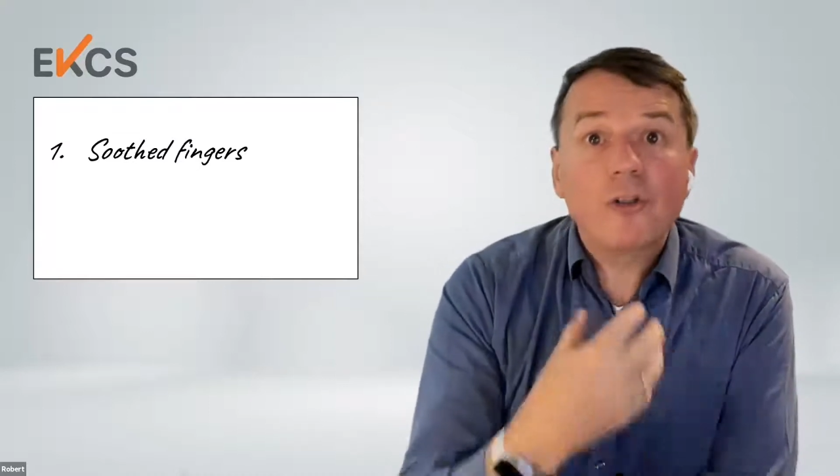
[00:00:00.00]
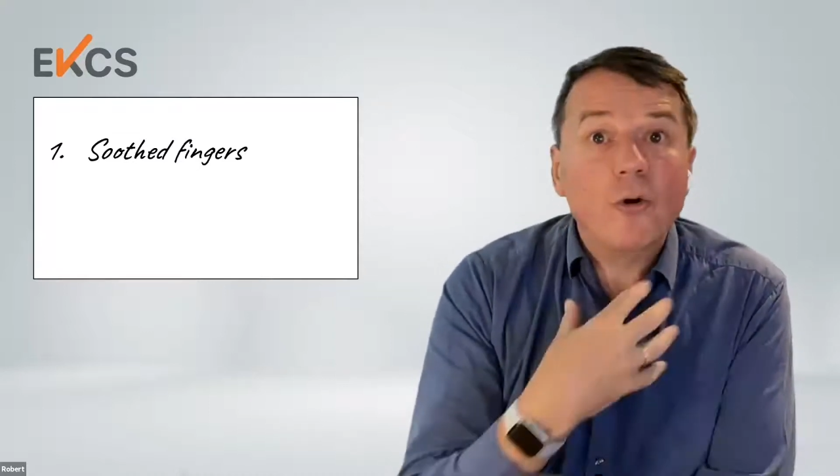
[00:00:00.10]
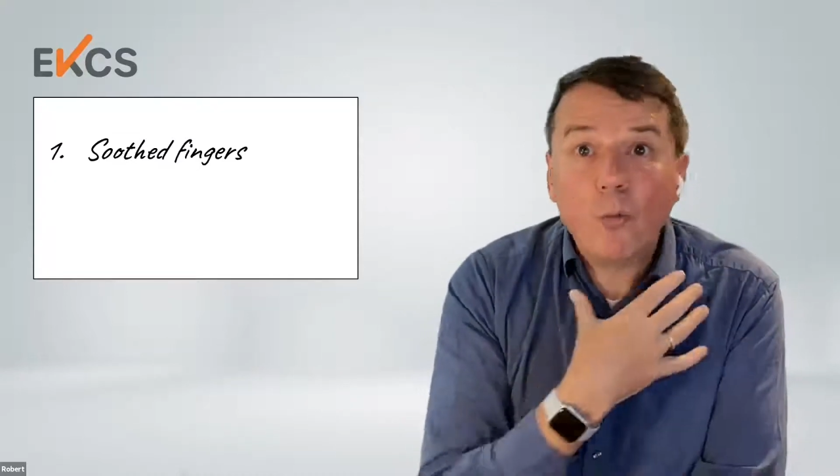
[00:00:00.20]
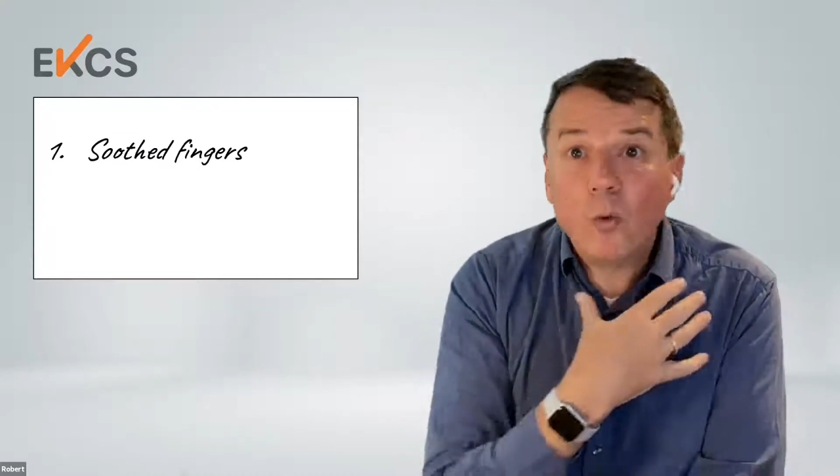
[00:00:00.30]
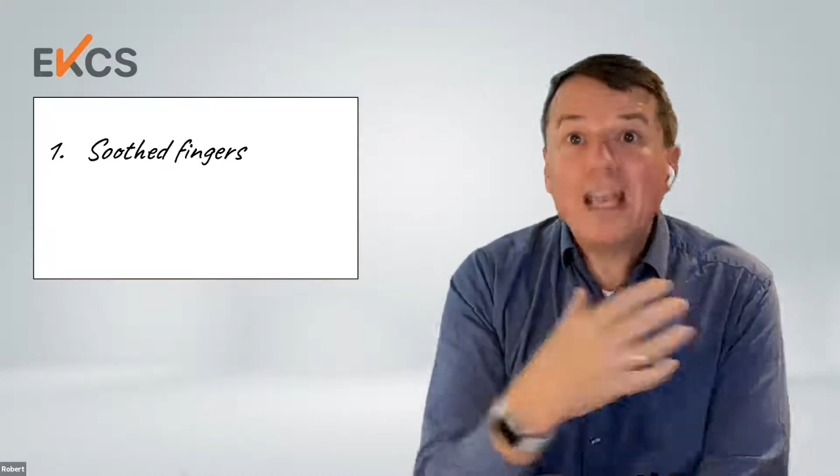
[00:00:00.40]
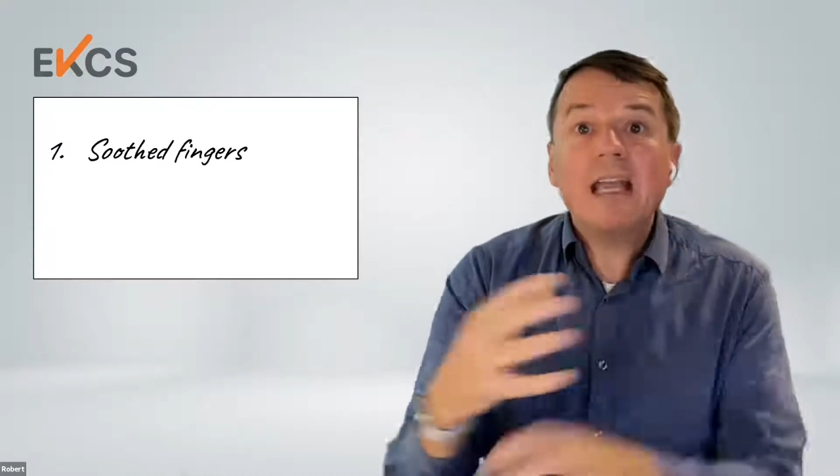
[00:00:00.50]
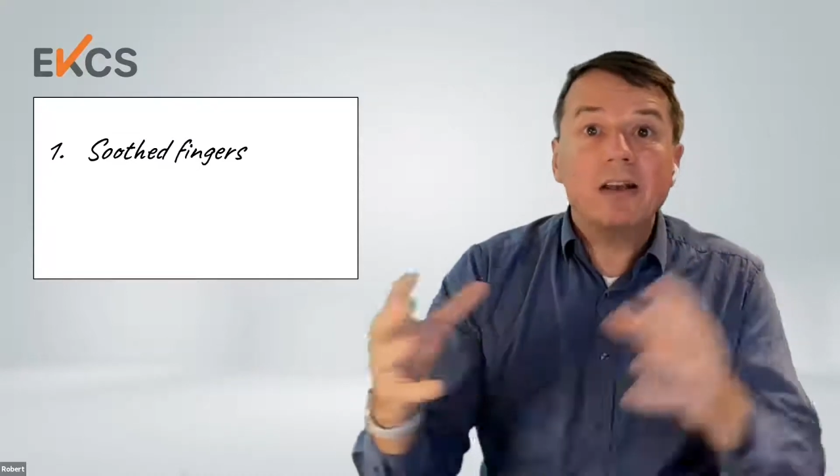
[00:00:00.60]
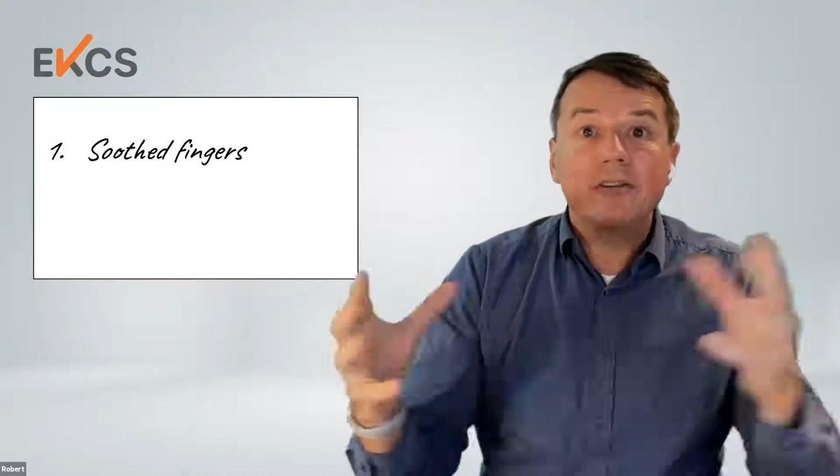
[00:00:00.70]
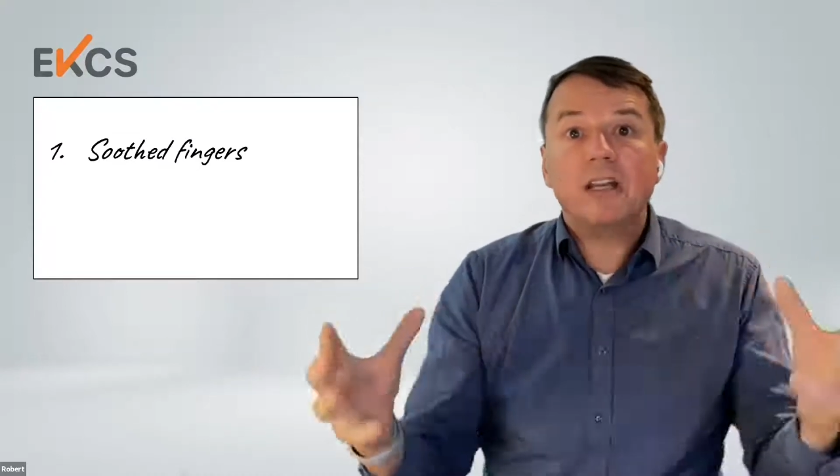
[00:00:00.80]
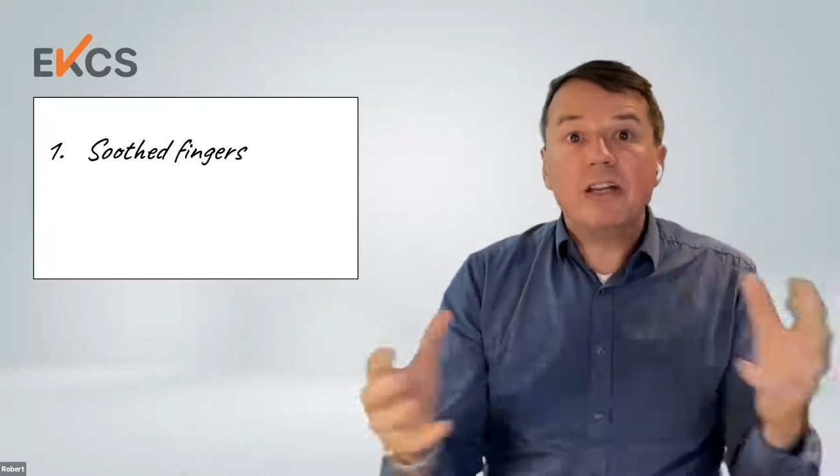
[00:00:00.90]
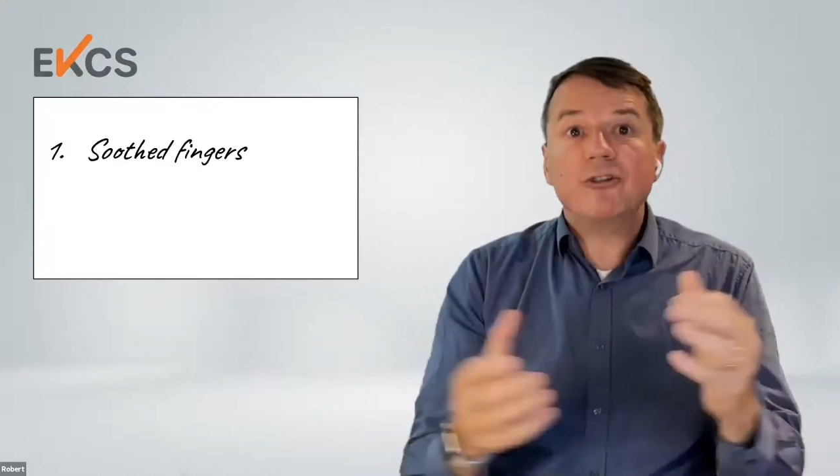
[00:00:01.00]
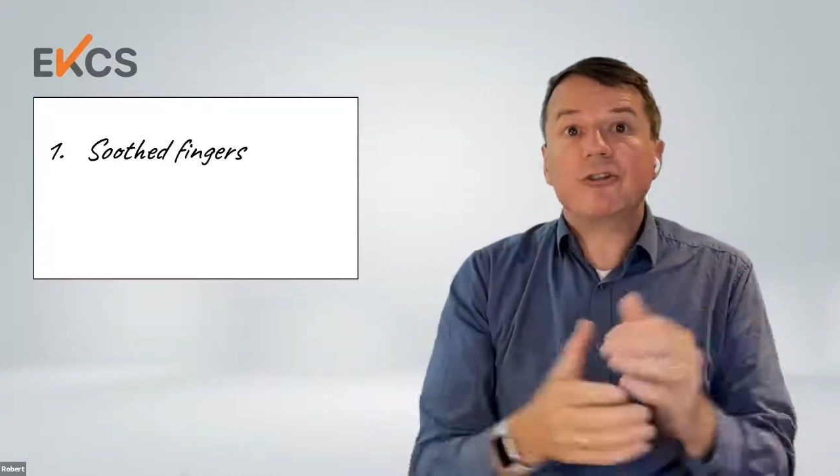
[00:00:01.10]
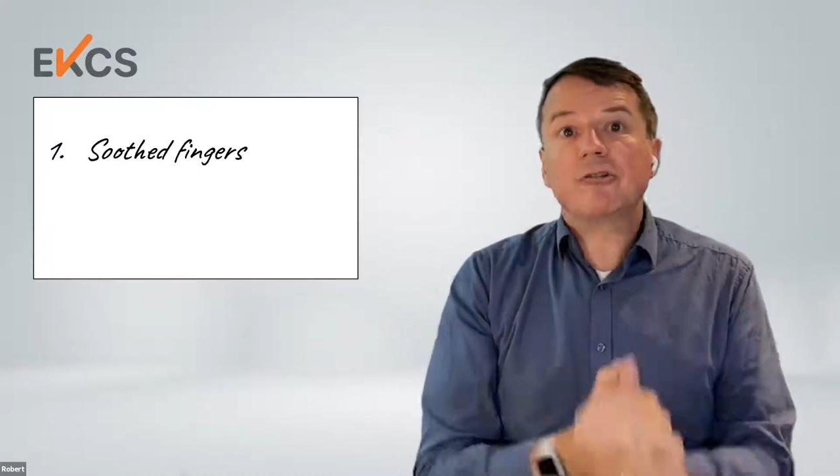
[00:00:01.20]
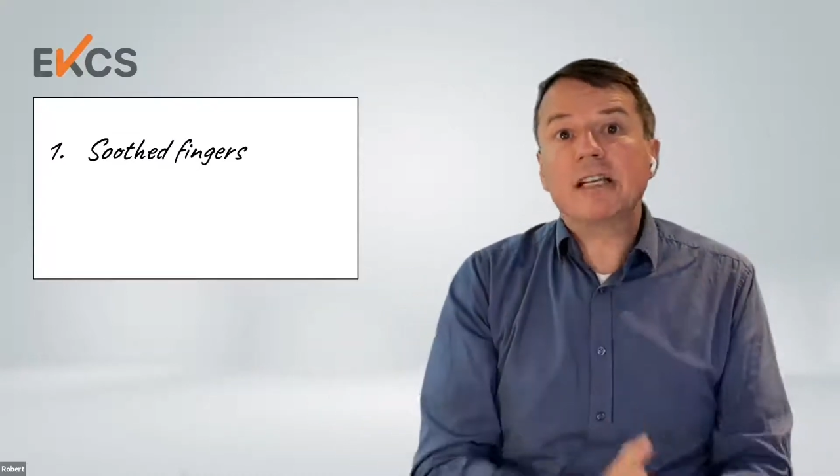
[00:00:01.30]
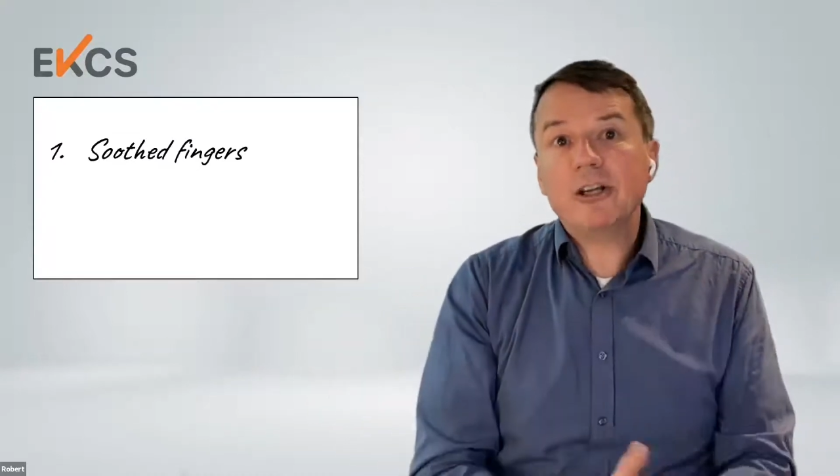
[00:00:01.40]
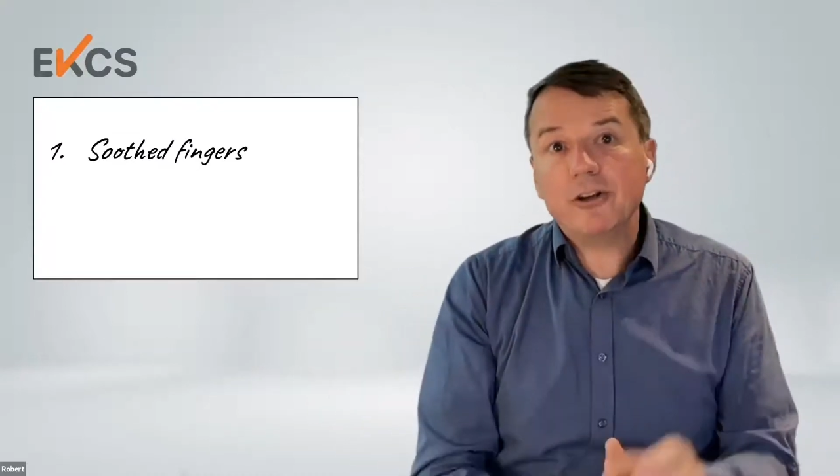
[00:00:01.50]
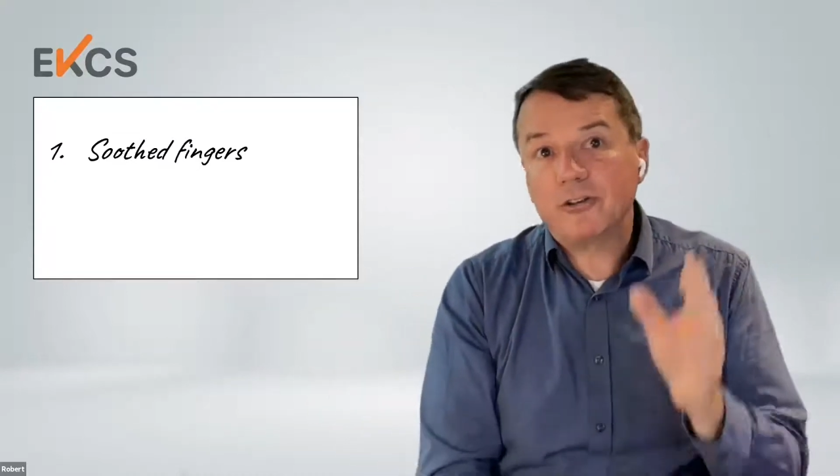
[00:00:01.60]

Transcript: we as an industry use,